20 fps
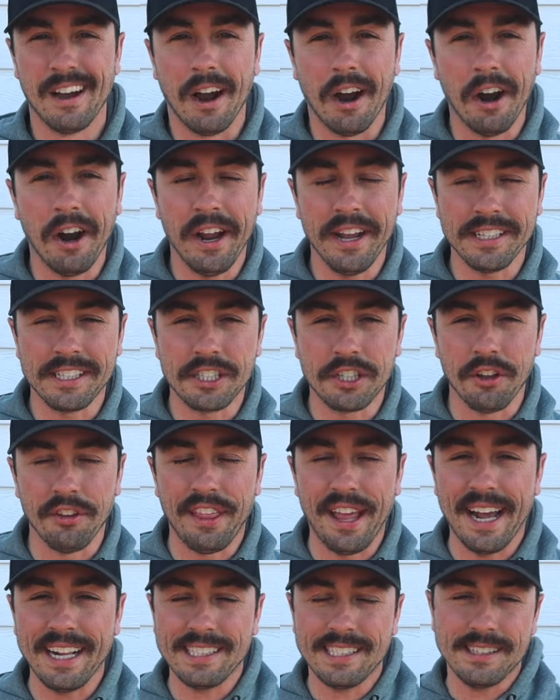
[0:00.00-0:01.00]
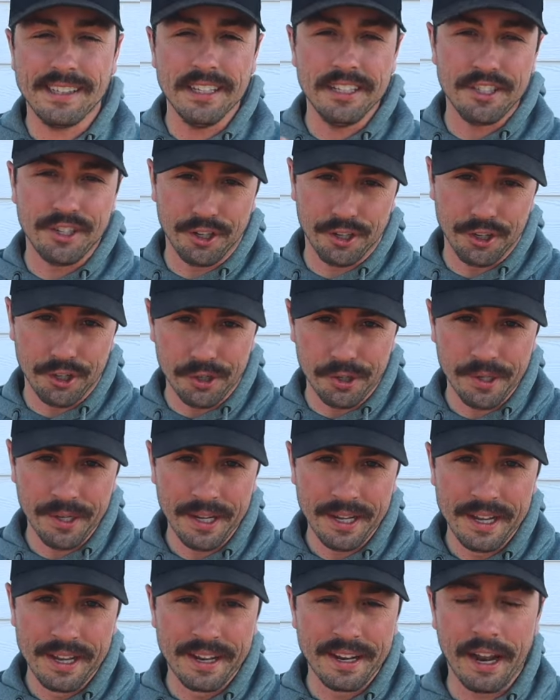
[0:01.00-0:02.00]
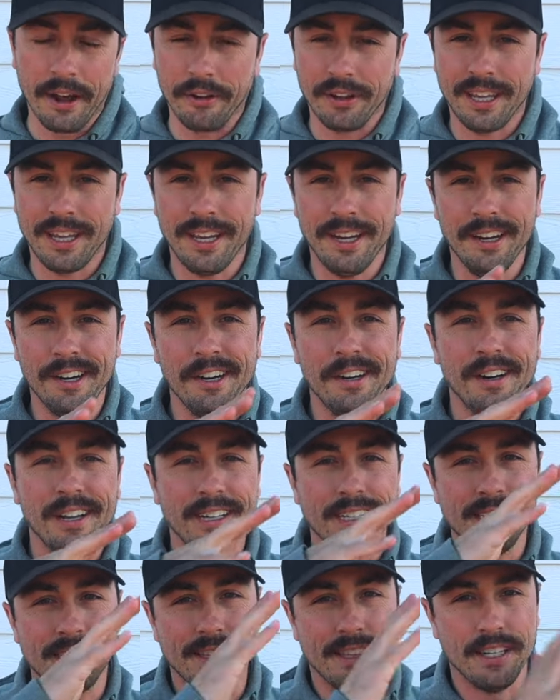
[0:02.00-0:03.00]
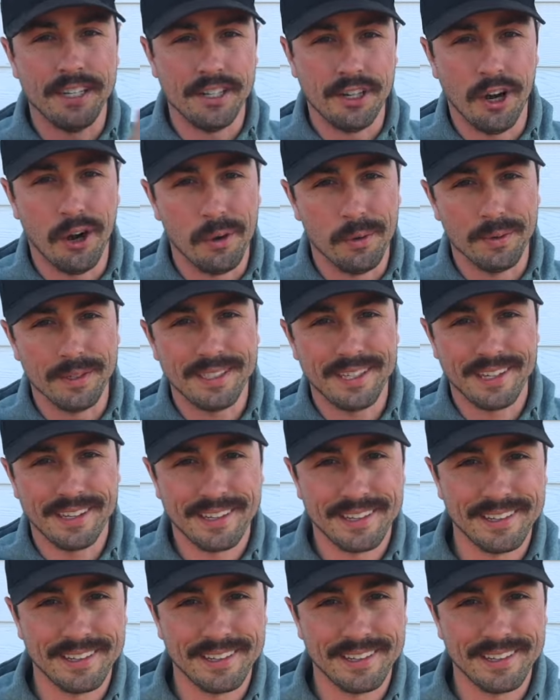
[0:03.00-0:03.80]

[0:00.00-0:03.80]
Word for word: All right, so that's the do. Now here is the don't.